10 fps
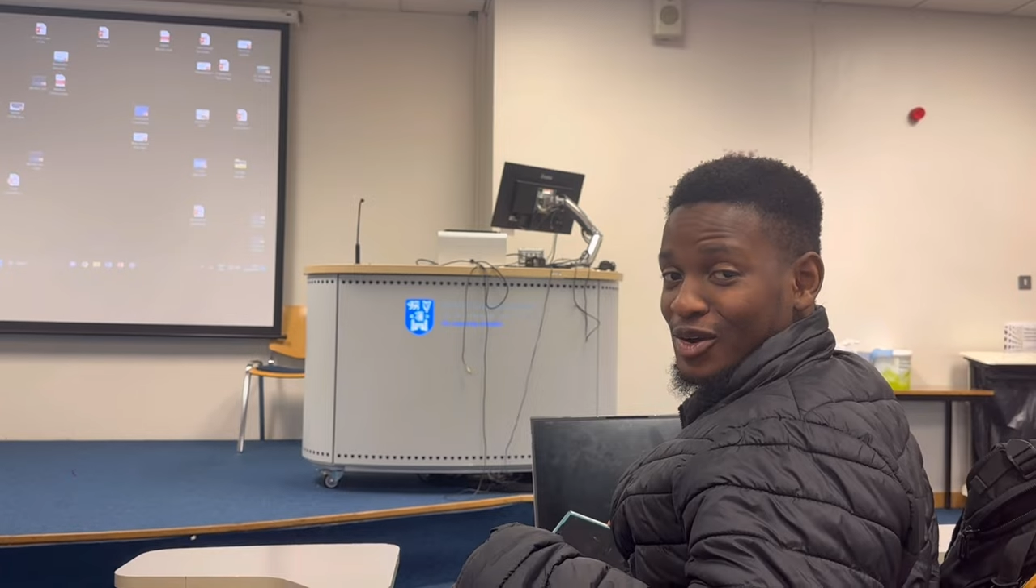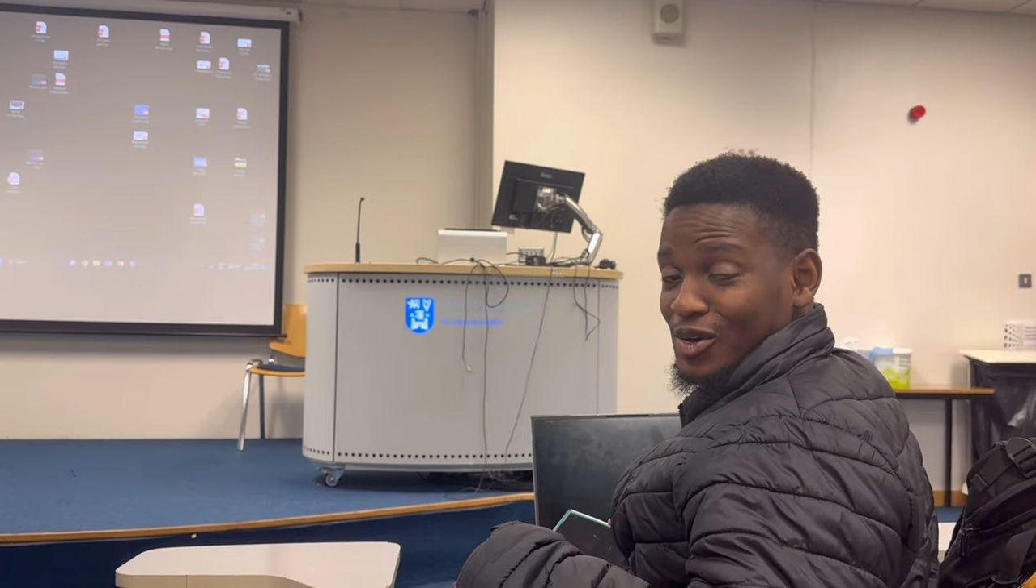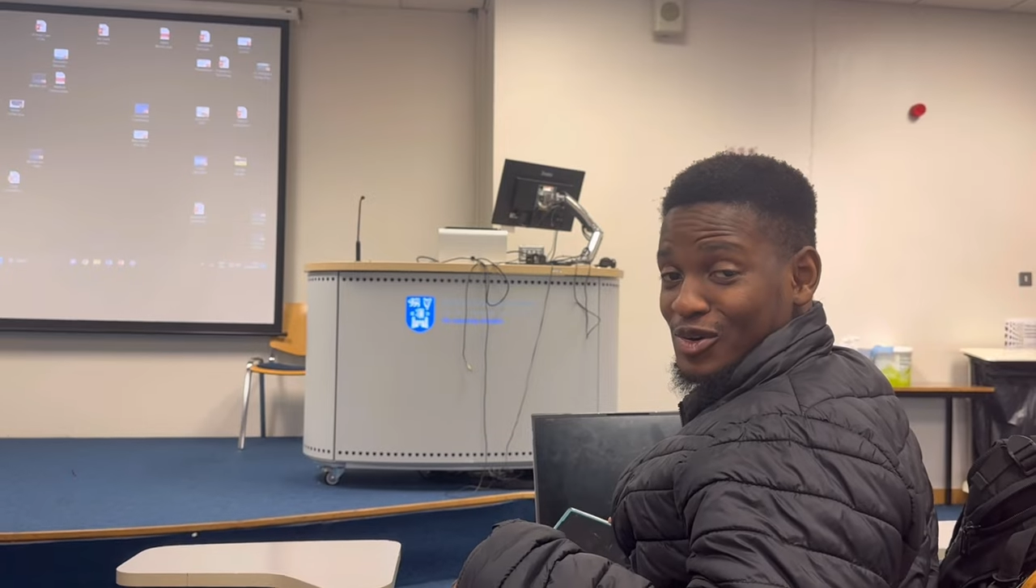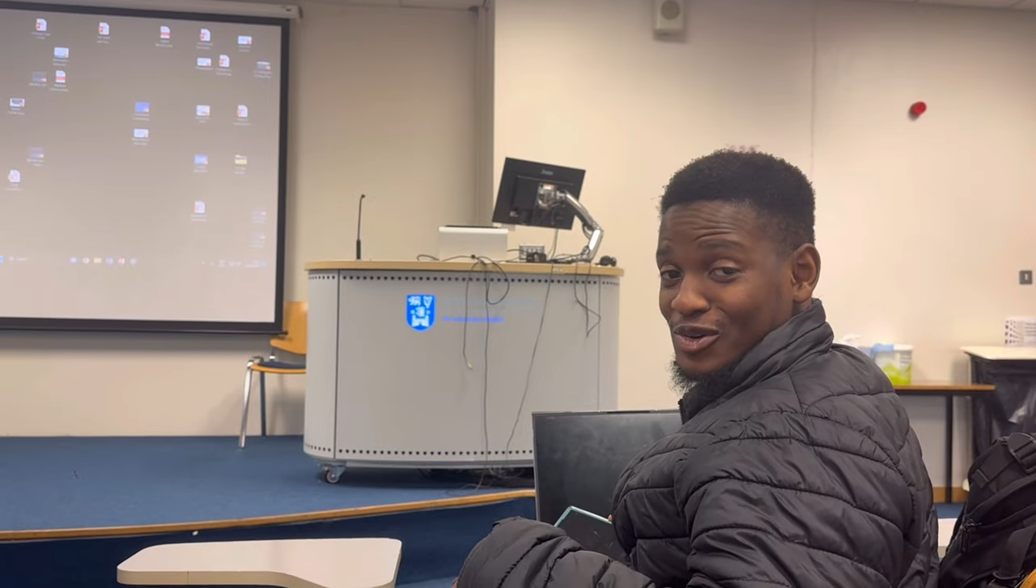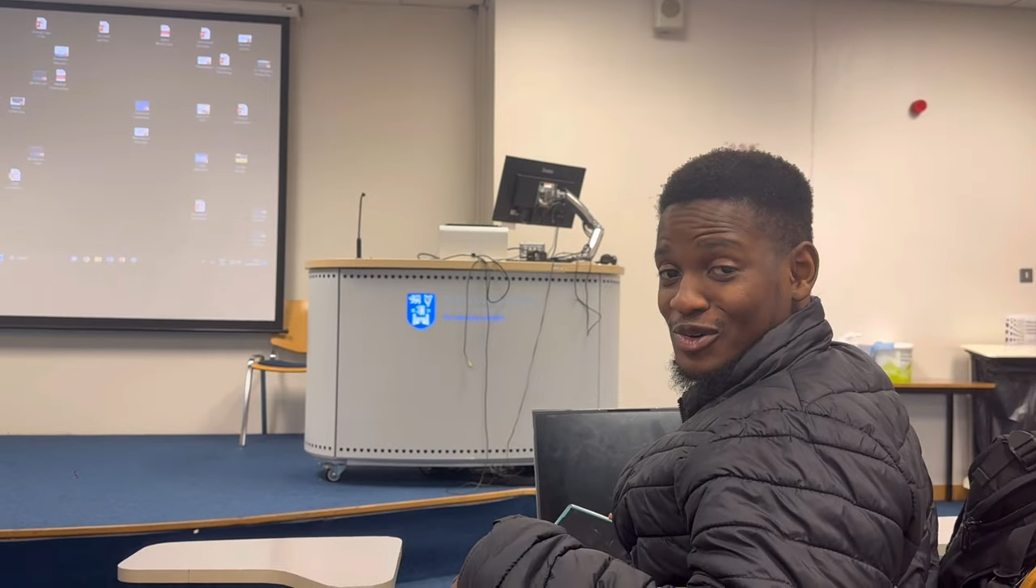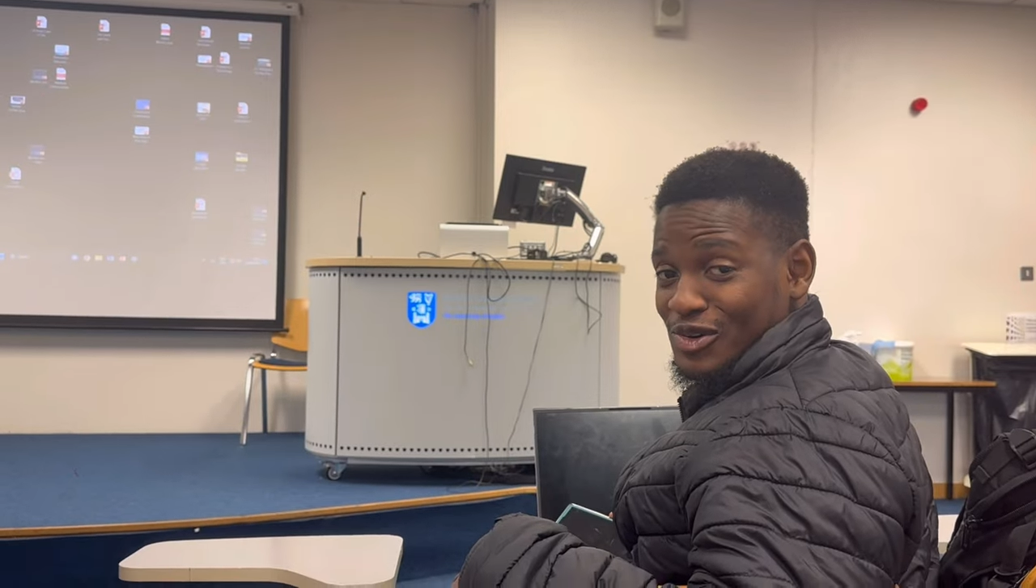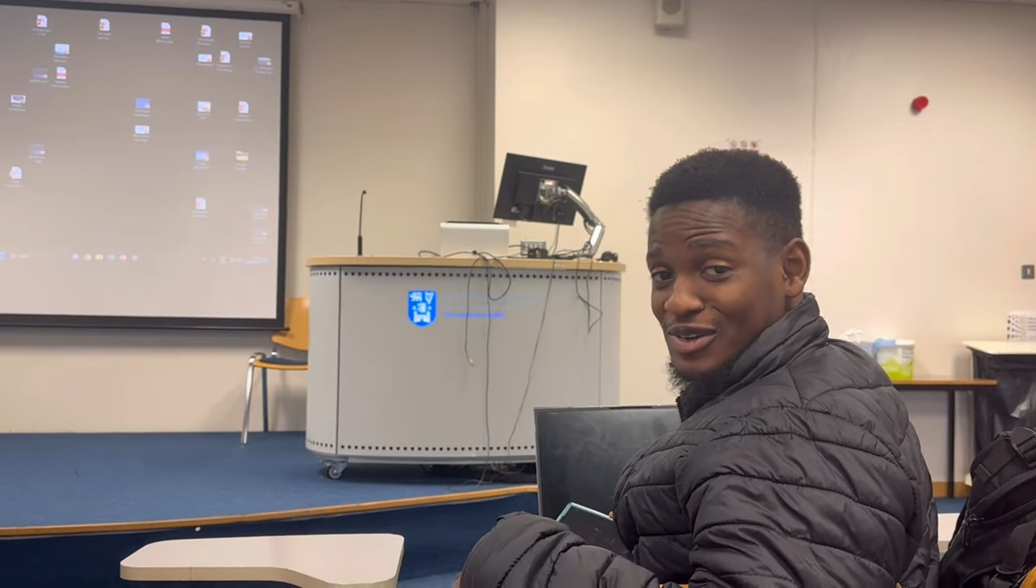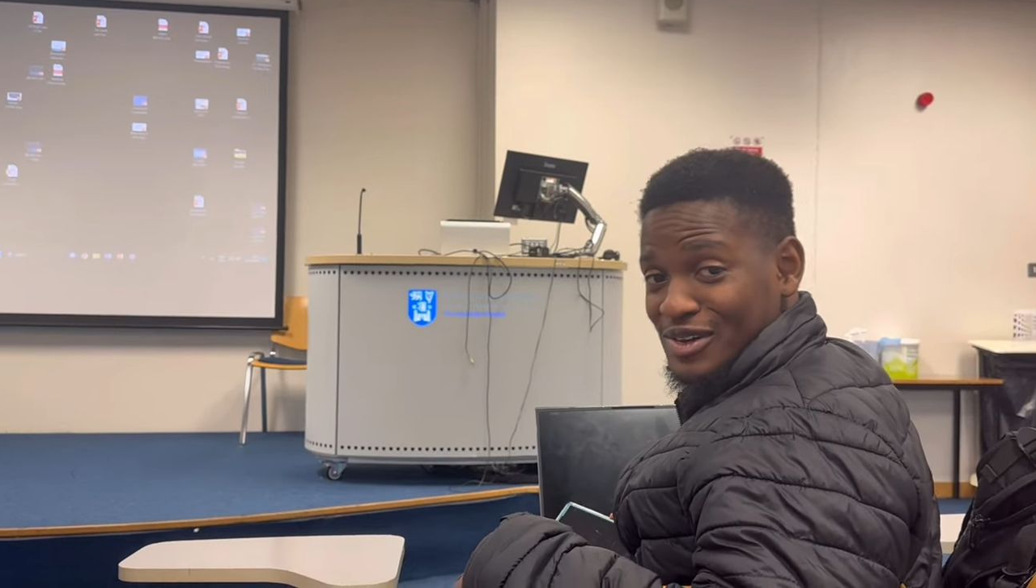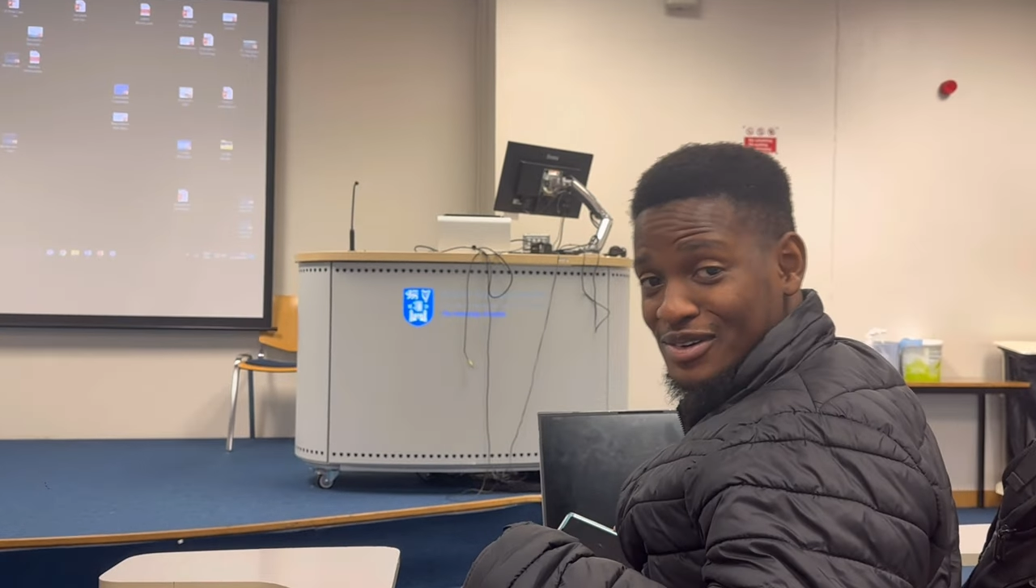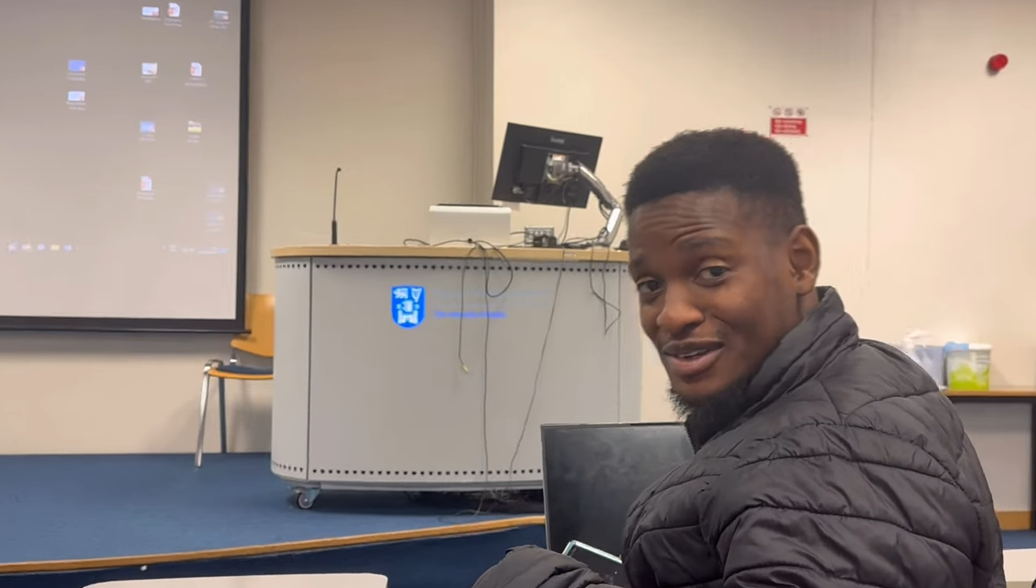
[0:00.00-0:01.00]
convenient
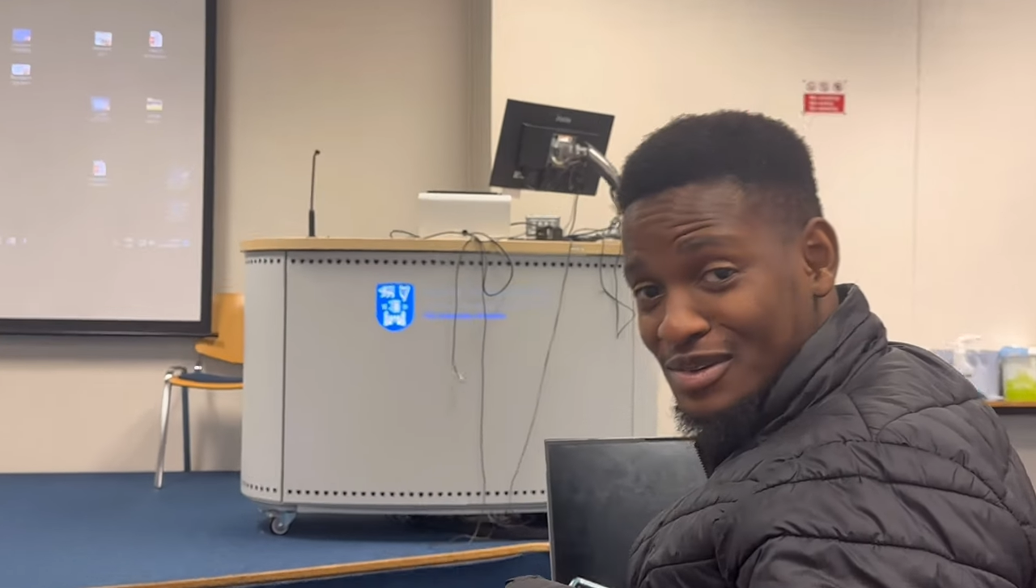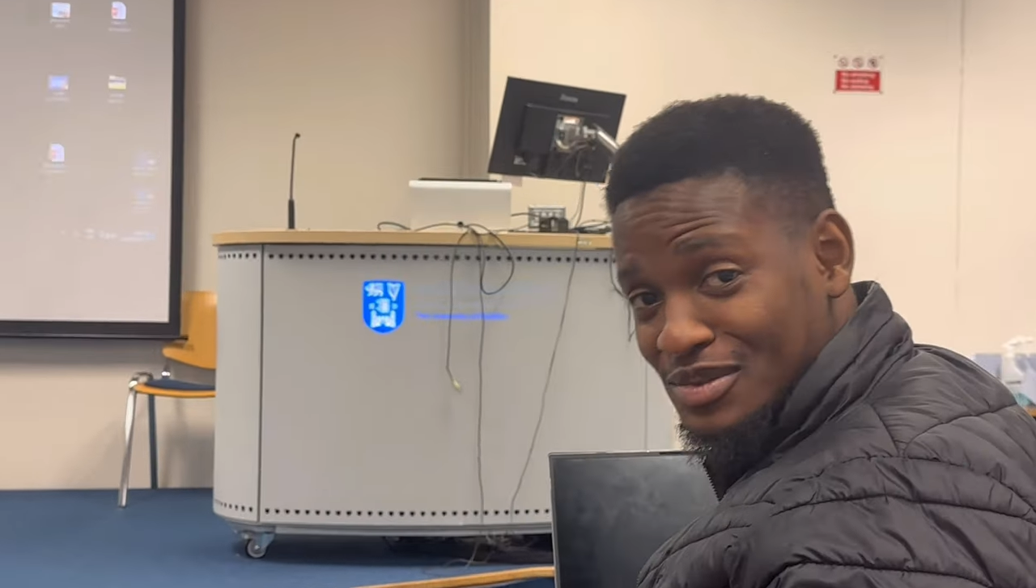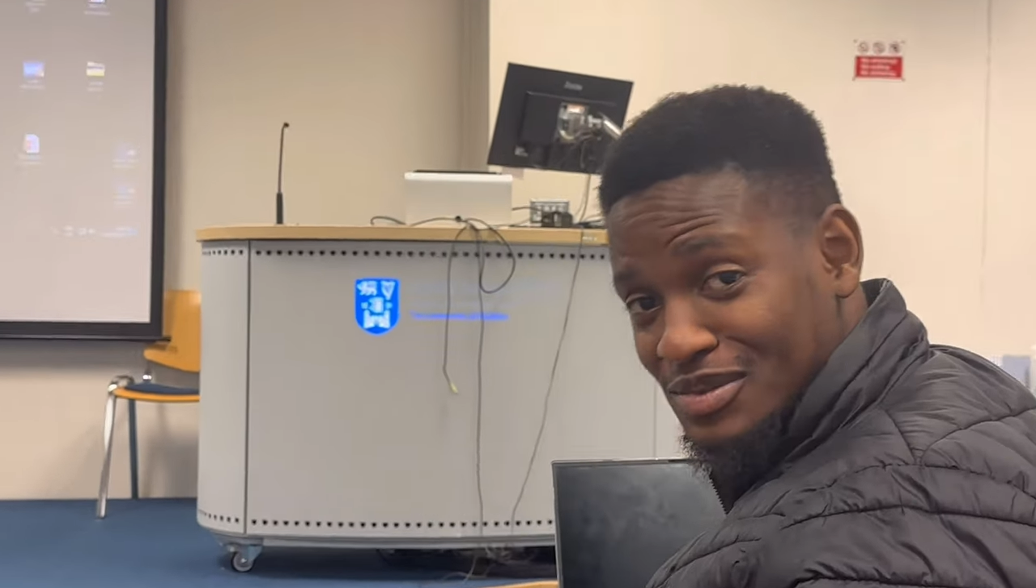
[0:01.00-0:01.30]
when we have